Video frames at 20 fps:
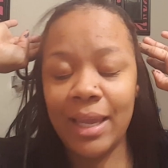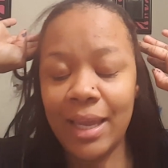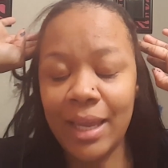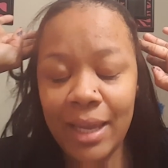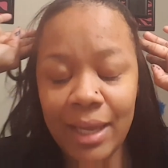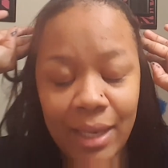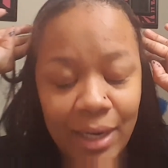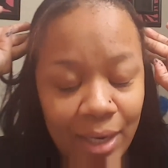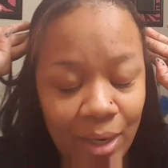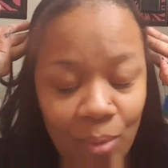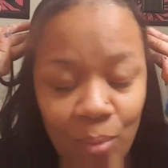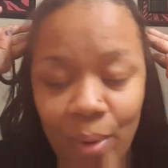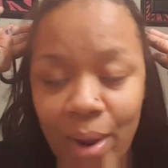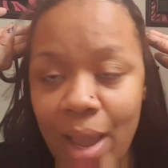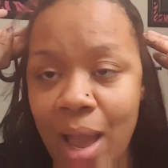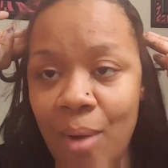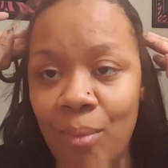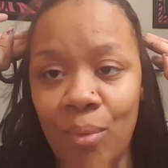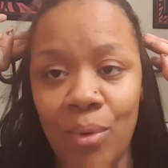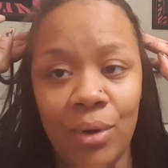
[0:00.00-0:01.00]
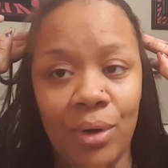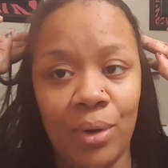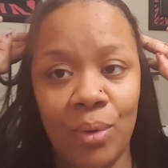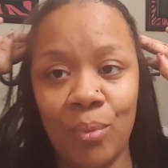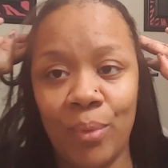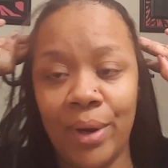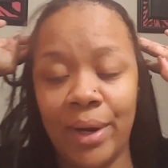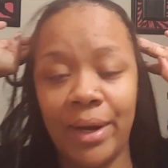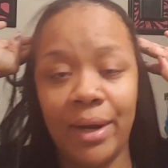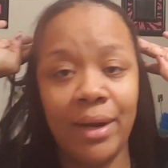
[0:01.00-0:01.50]
any way I wanted to
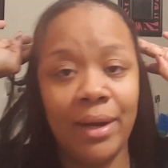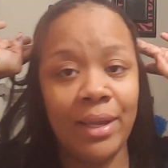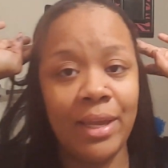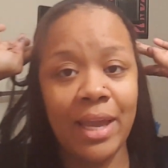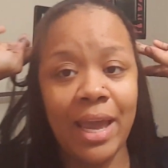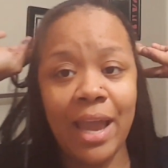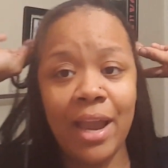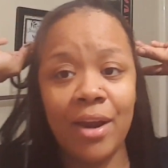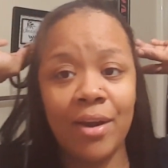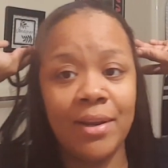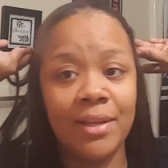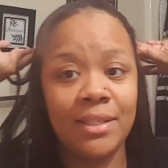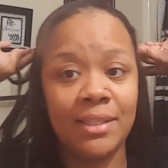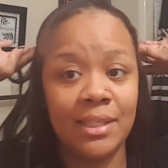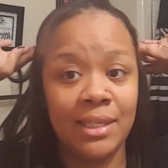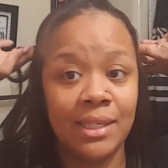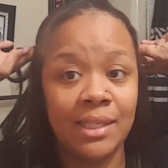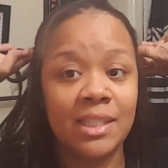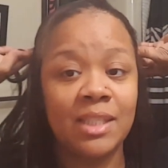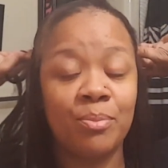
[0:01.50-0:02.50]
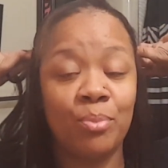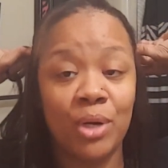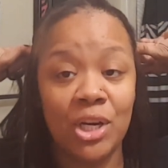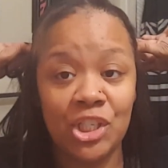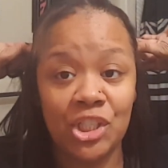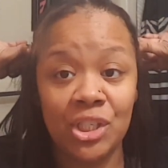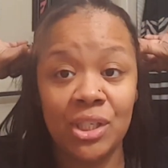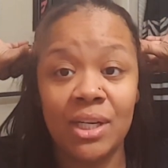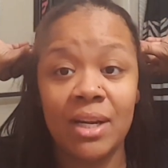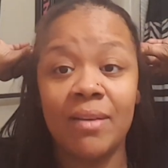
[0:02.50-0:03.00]
wear it. Hair is an
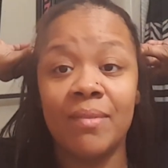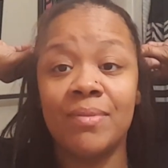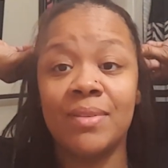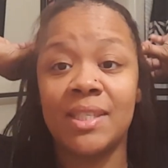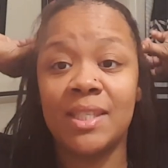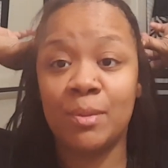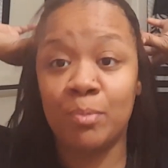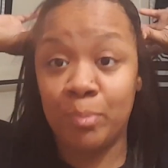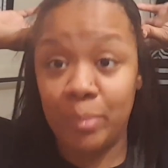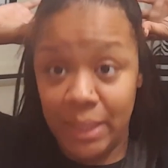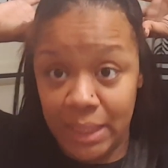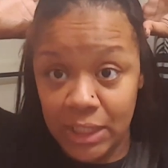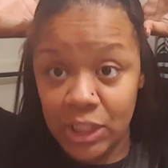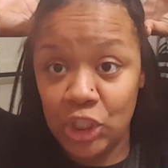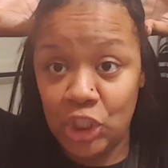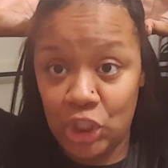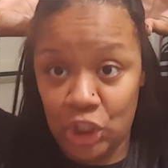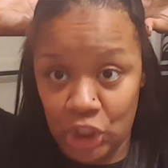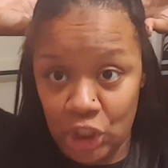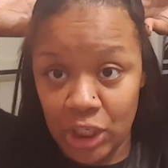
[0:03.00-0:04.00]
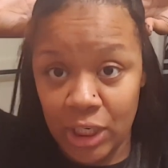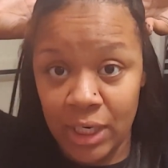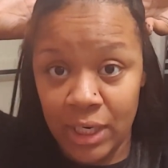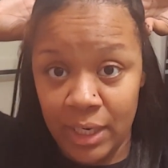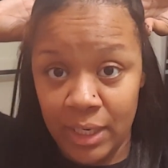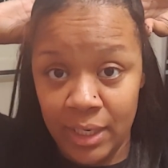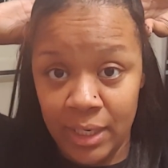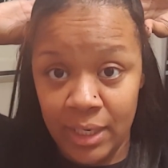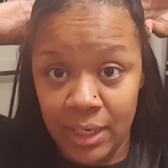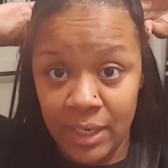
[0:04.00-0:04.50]
expression of speech.
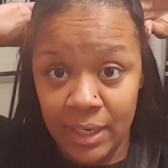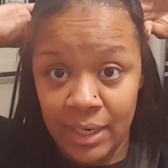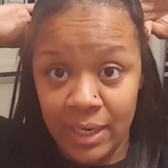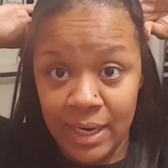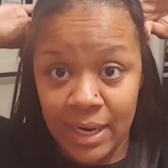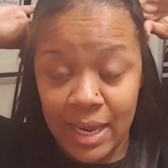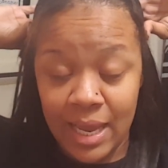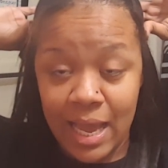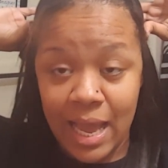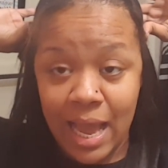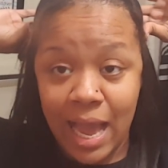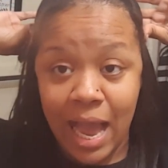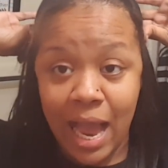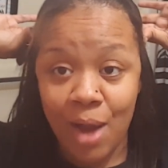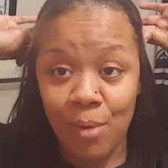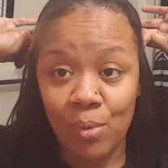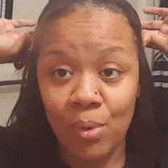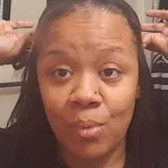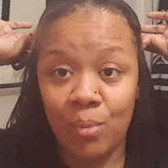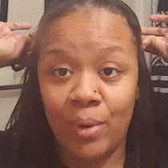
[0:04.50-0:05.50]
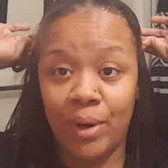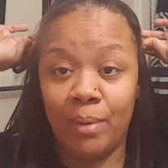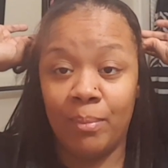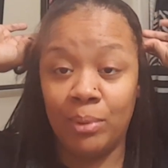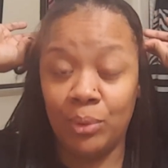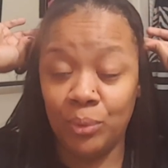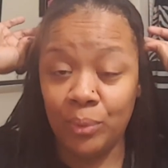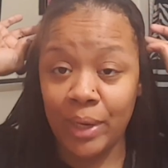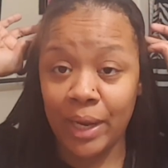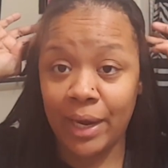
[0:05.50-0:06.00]
I will wear
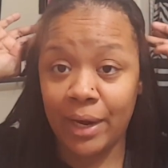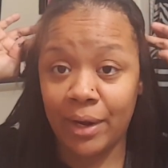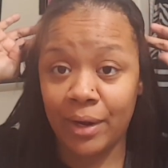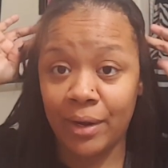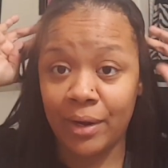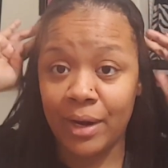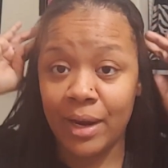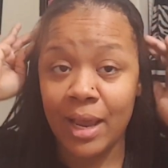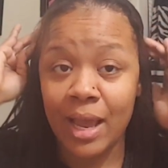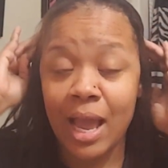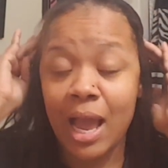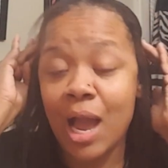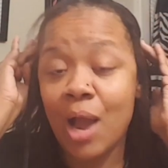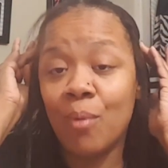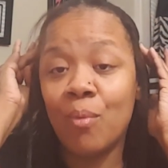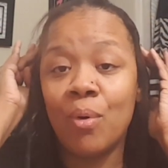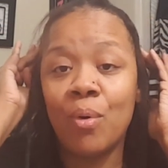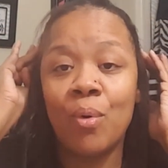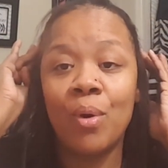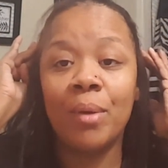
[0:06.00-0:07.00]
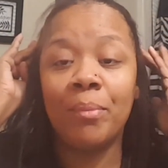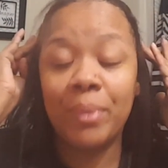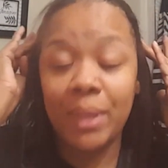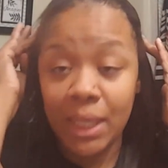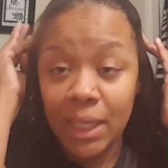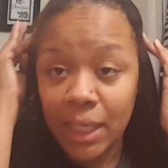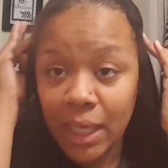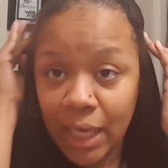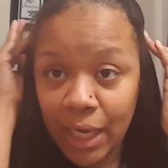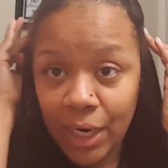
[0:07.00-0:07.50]
blue hair. I will wear
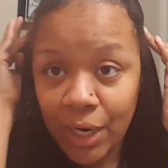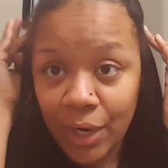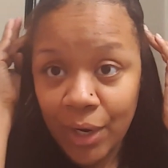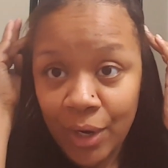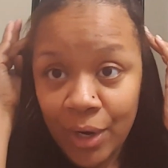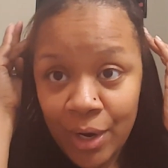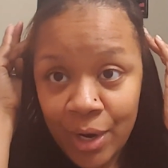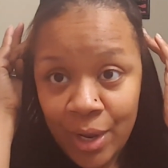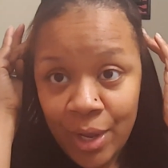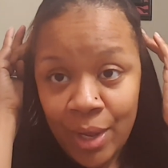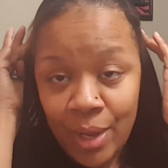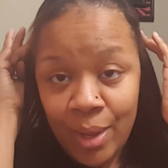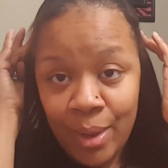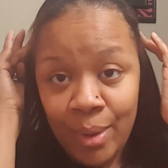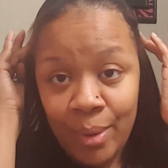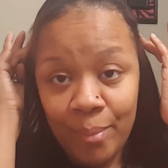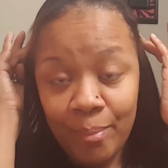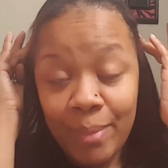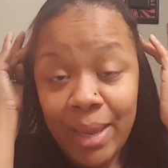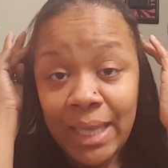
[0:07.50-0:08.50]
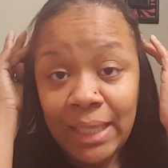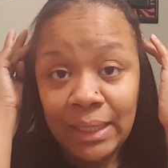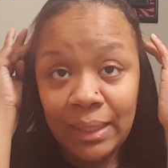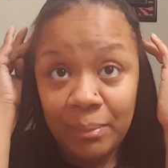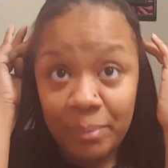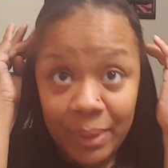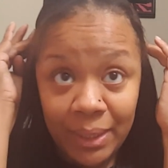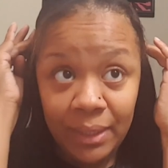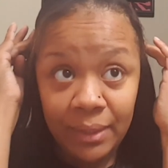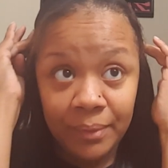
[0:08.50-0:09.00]
pink hair. Mainly
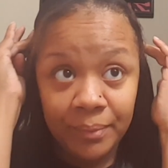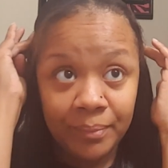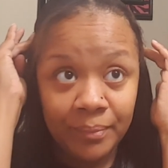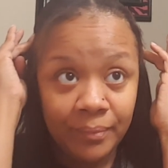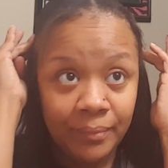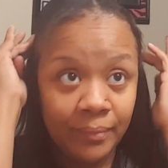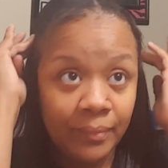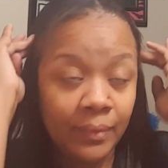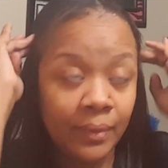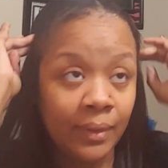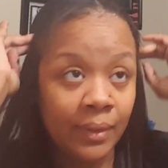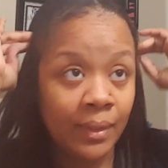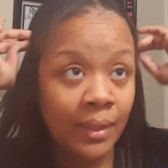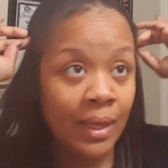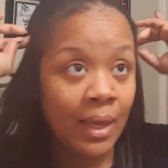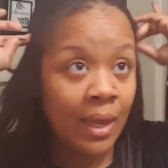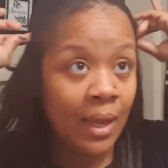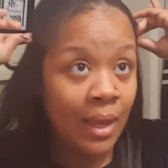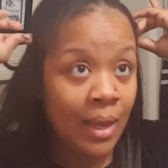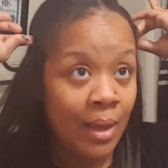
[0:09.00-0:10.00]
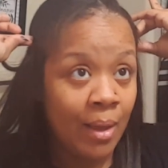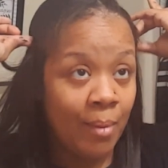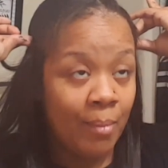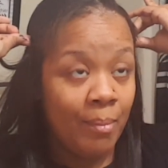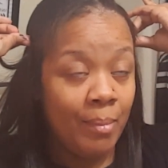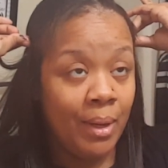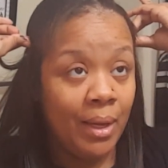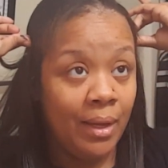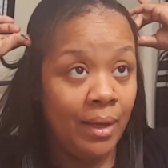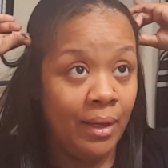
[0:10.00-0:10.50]
pink.
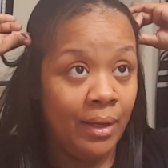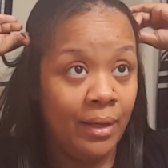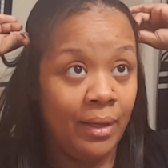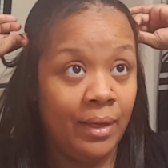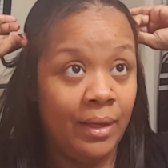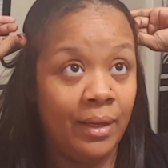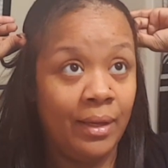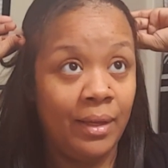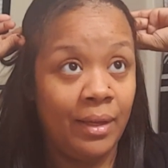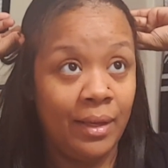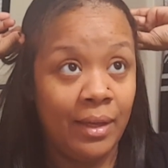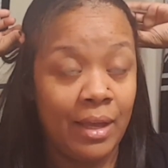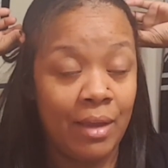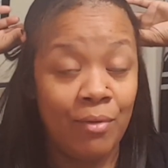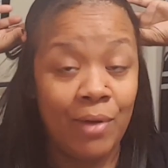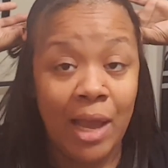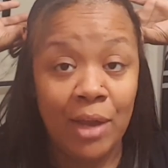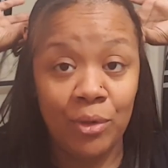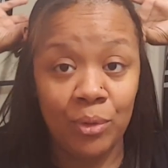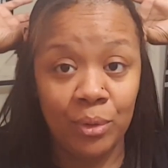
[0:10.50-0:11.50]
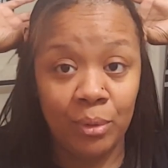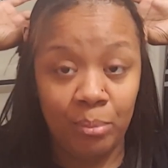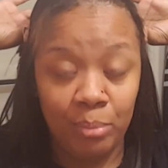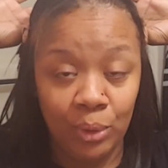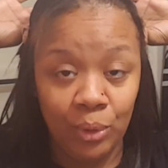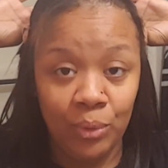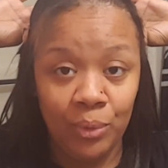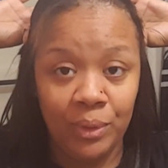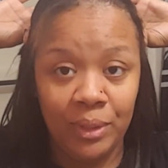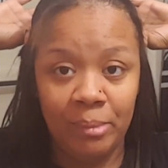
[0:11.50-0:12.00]
But if I do the
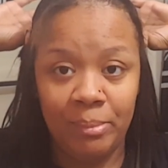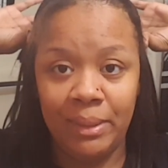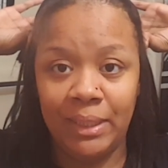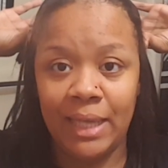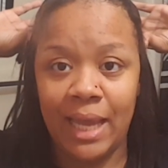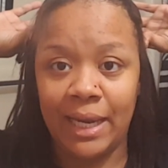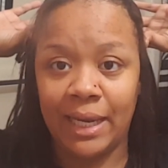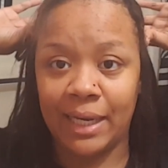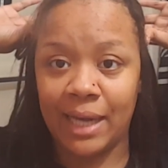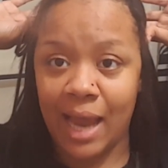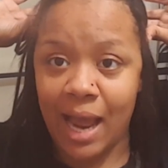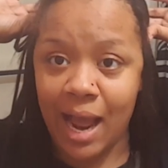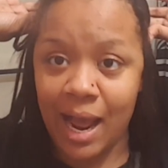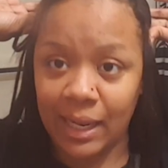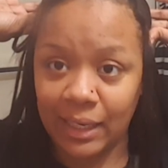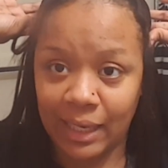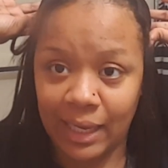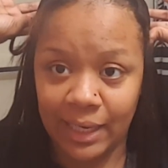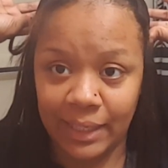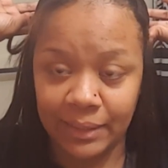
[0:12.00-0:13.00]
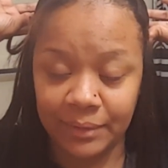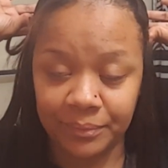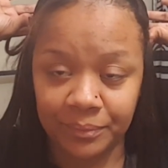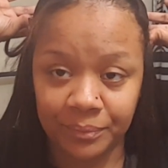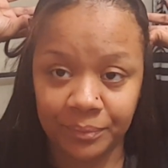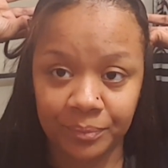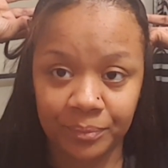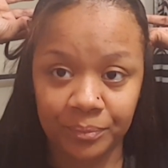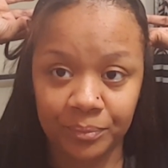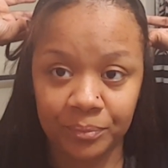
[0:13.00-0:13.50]
blue, it'll be like a highlight.
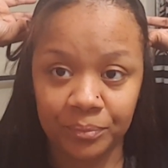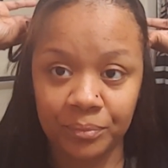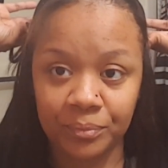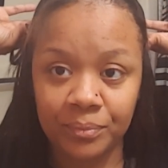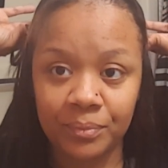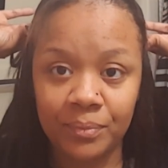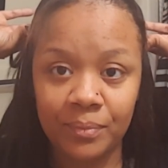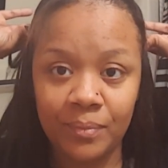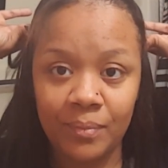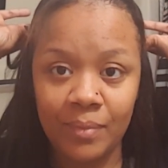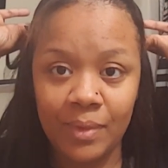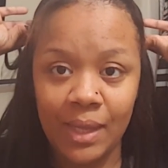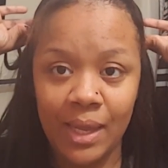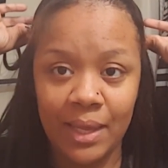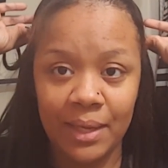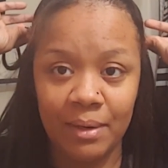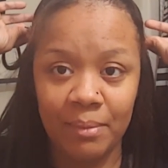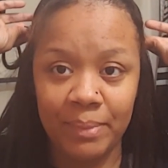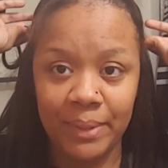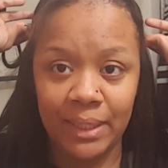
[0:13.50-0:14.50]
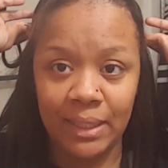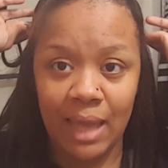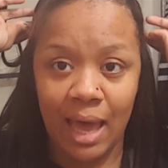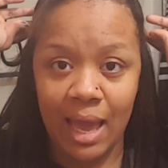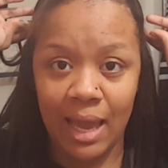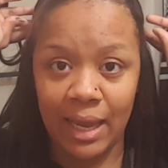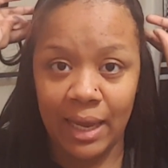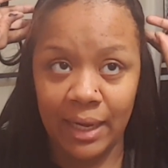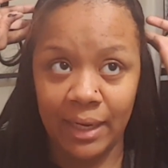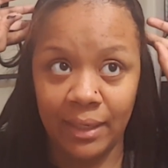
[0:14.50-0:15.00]
It'll be
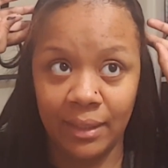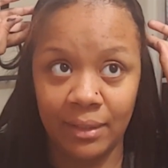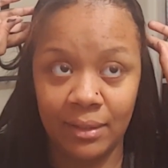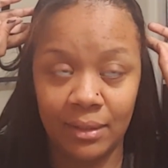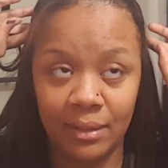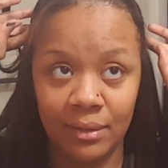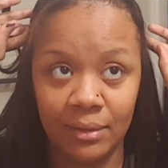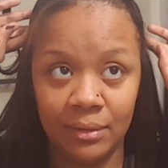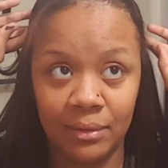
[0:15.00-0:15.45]
like